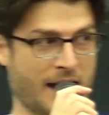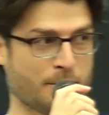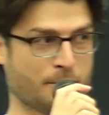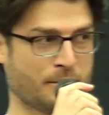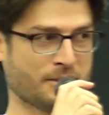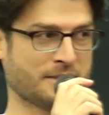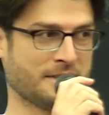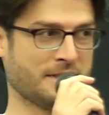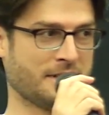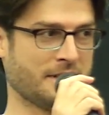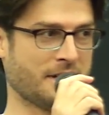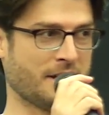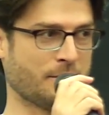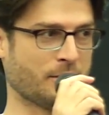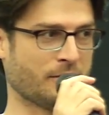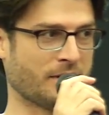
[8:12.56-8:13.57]
I personally didn't
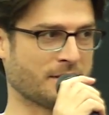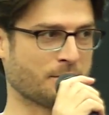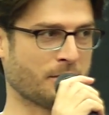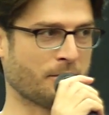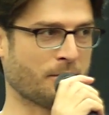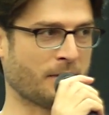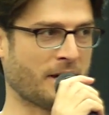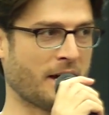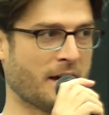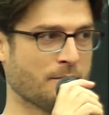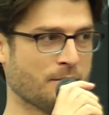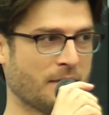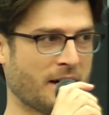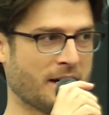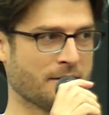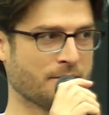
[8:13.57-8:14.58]
name it Raspberry Pi.
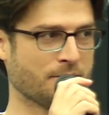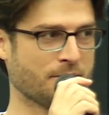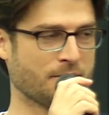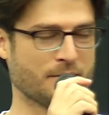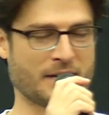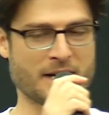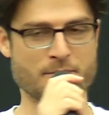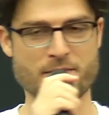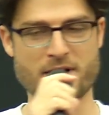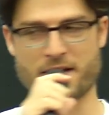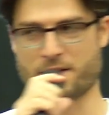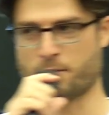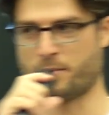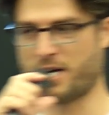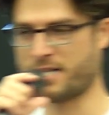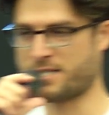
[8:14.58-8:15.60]
I'm I'm I'm not
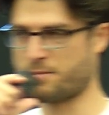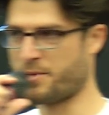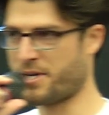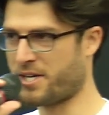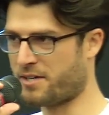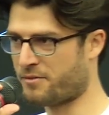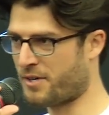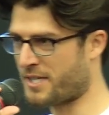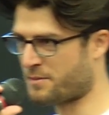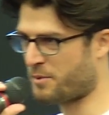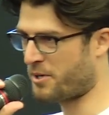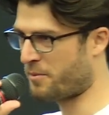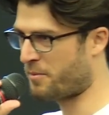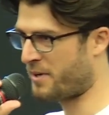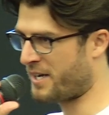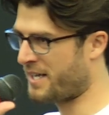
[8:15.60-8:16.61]
the boss man of
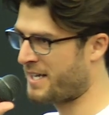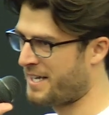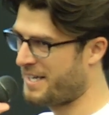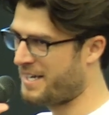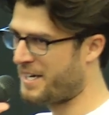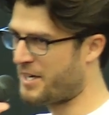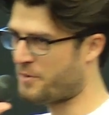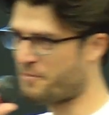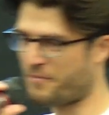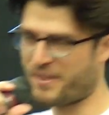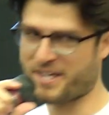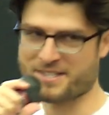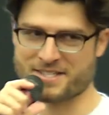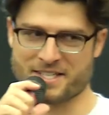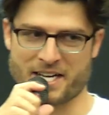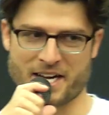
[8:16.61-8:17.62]
Raspberry Pi. Um,
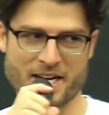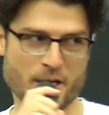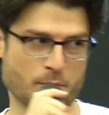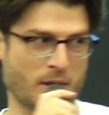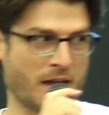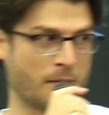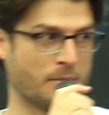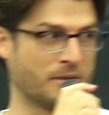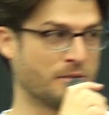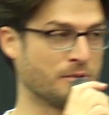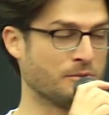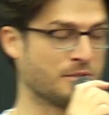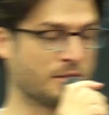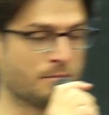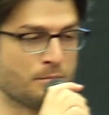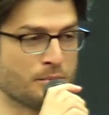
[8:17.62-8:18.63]
that's a guy named Eben,
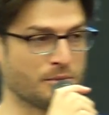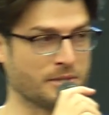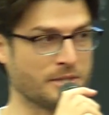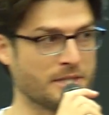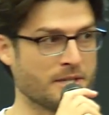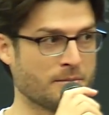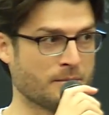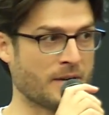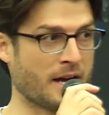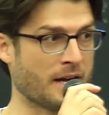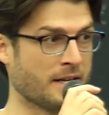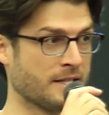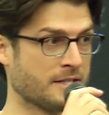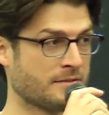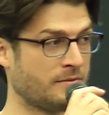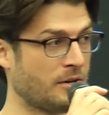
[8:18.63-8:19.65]
who's a brilliant guy.
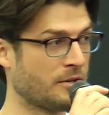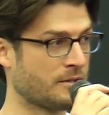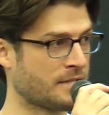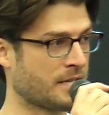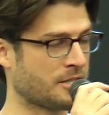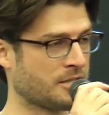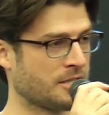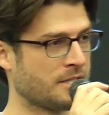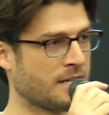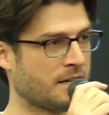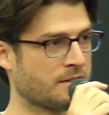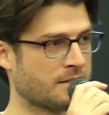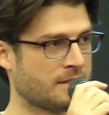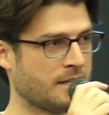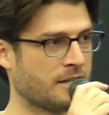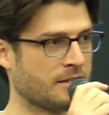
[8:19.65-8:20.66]
His photo's actually
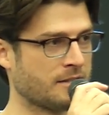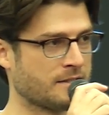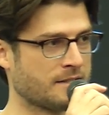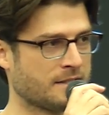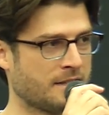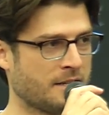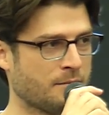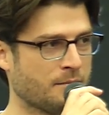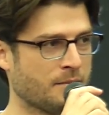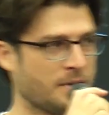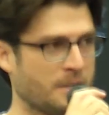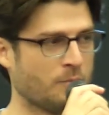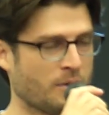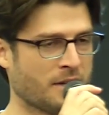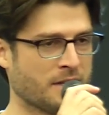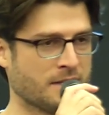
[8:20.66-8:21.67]
downstairs um,
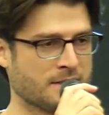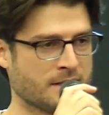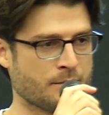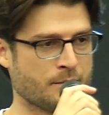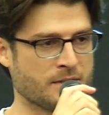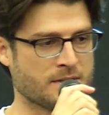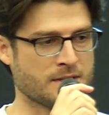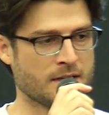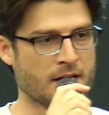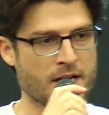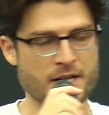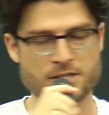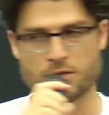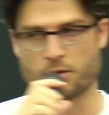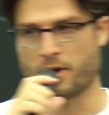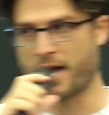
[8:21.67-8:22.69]
in one of the exhibits.
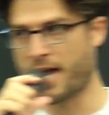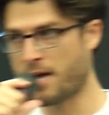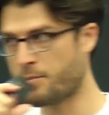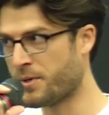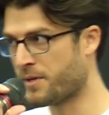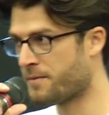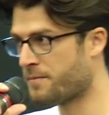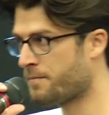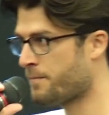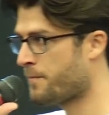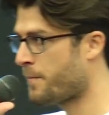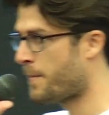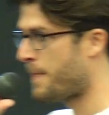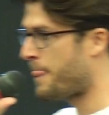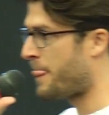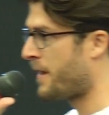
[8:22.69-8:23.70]
So Eben,
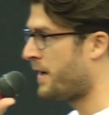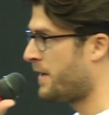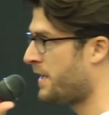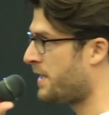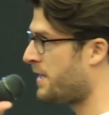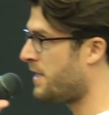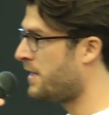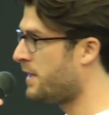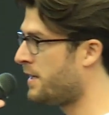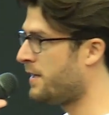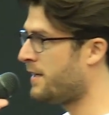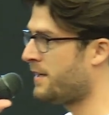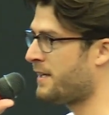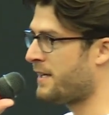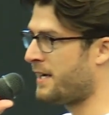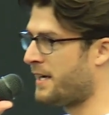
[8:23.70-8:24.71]

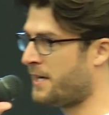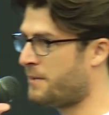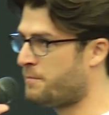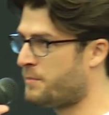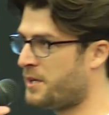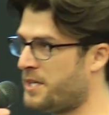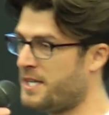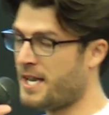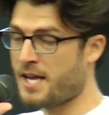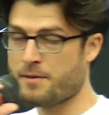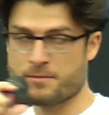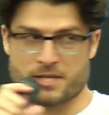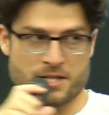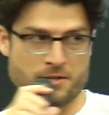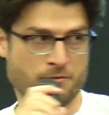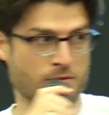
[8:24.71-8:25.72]
he um,
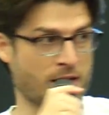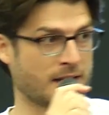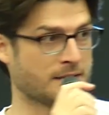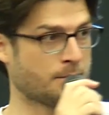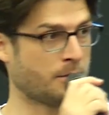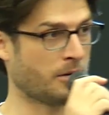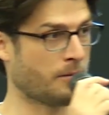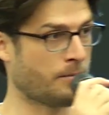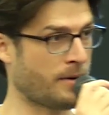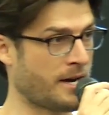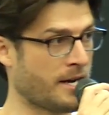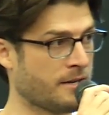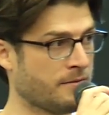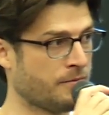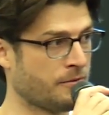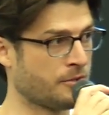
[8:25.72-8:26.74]
named it Raspberry
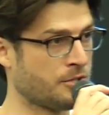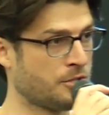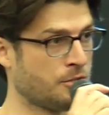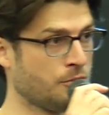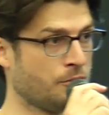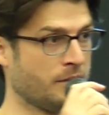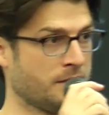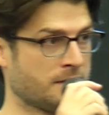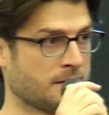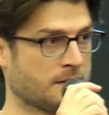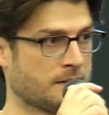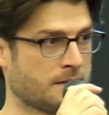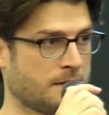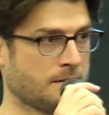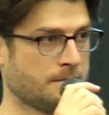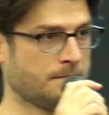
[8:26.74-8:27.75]
Pi for two
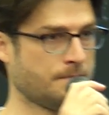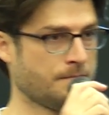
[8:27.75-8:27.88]
reasons.